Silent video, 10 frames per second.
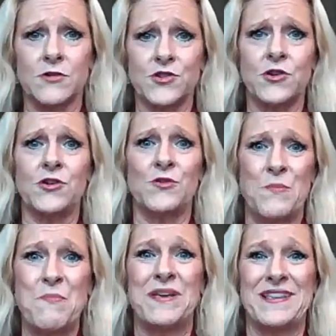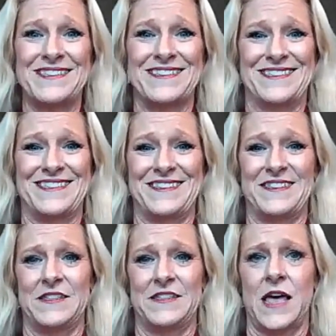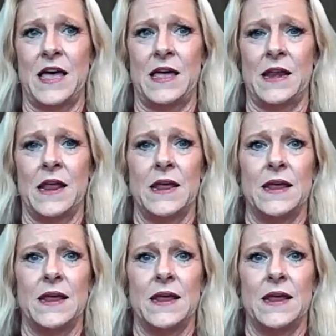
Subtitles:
are certain businesses that,